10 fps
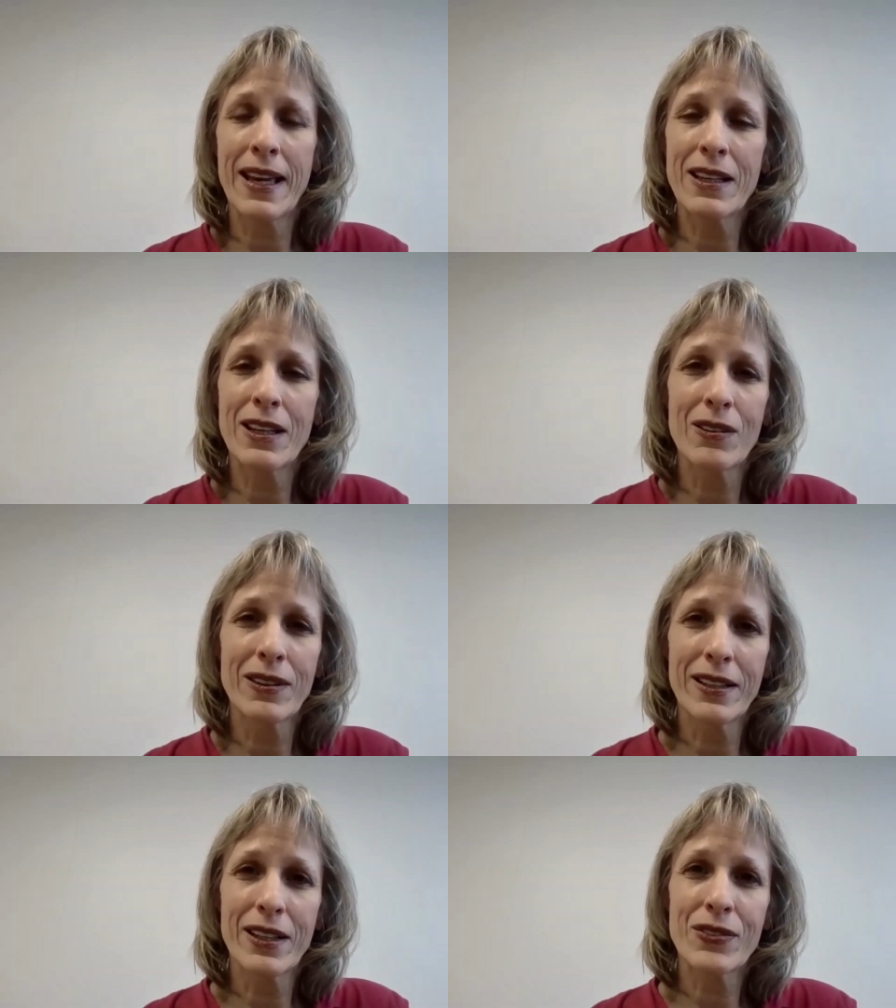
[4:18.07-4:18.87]
Thank you,
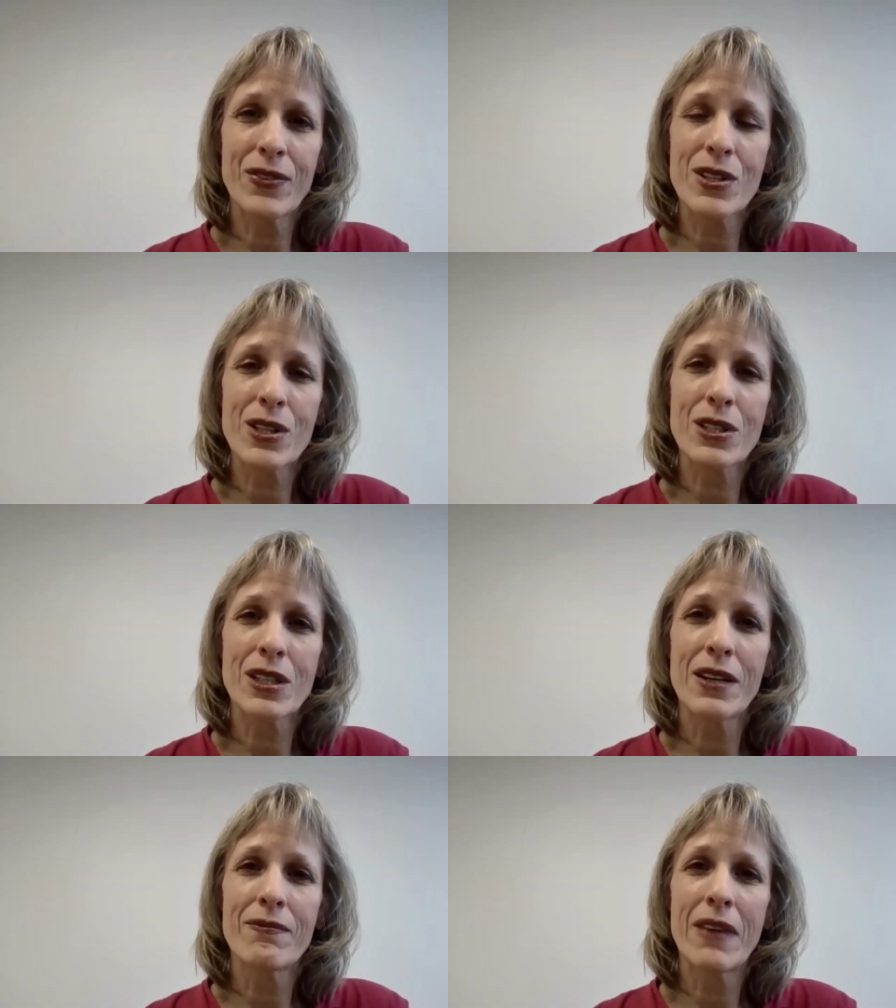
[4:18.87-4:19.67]
Linda, for such
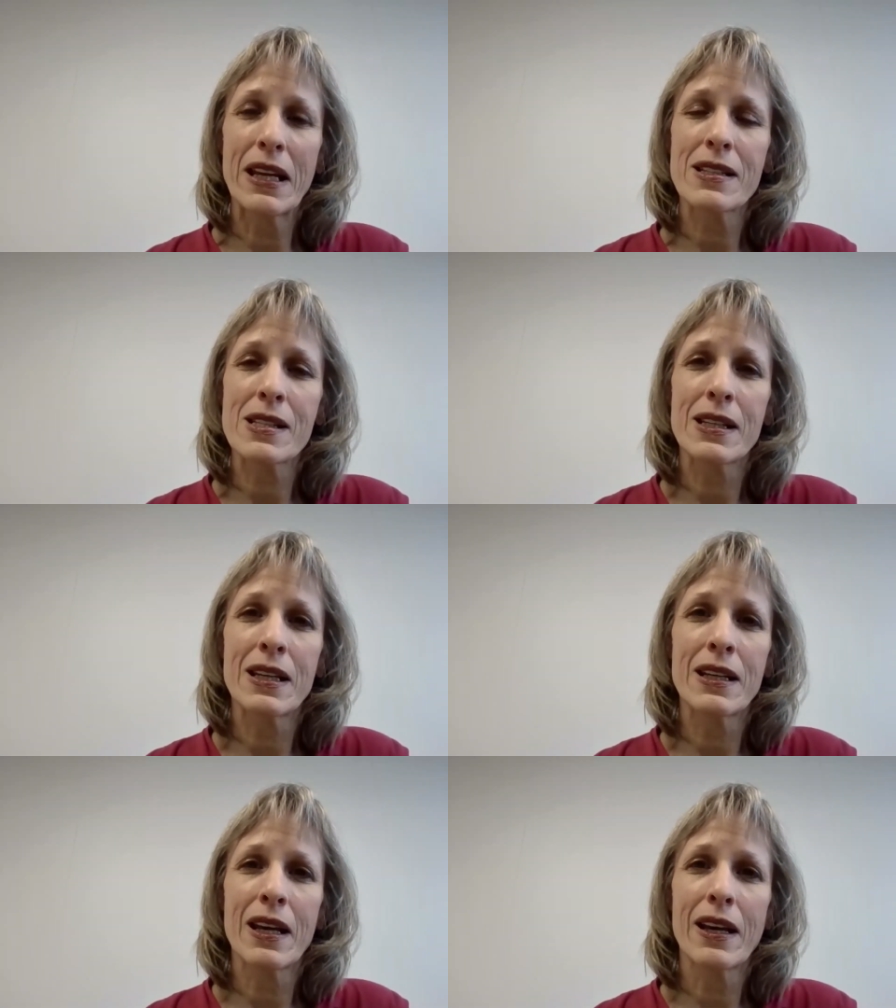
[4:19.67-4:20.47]
an
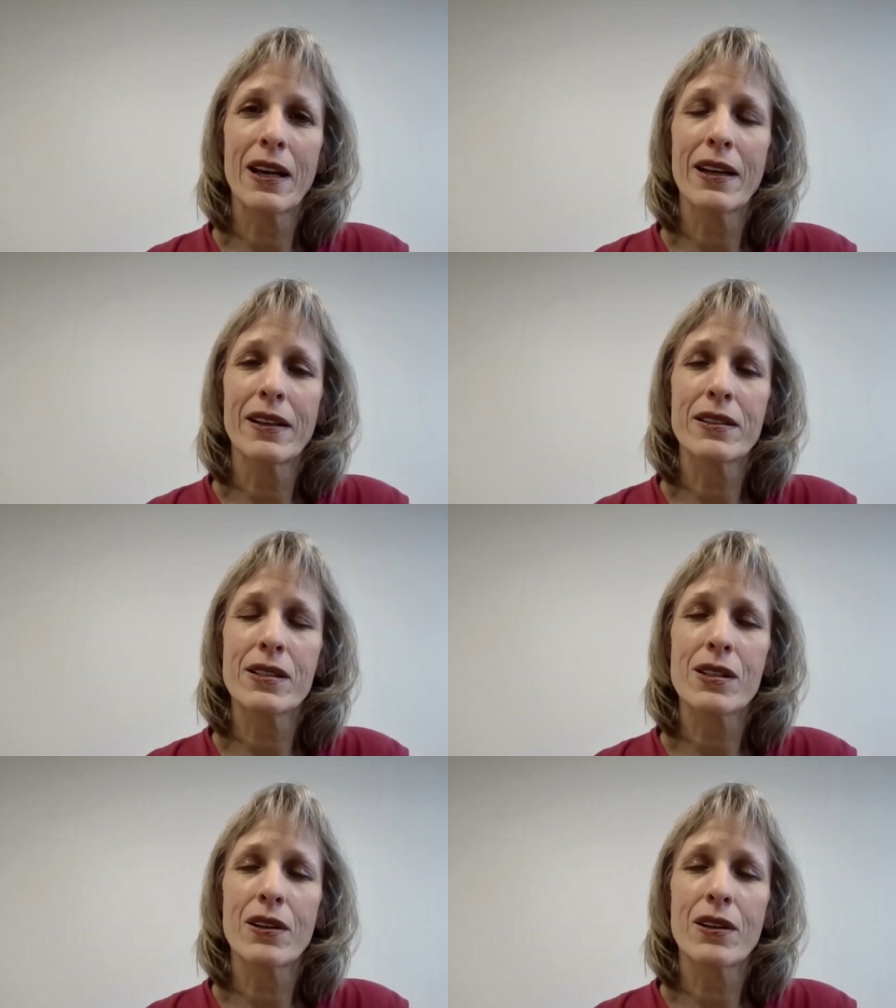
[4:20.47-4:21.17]
amazing and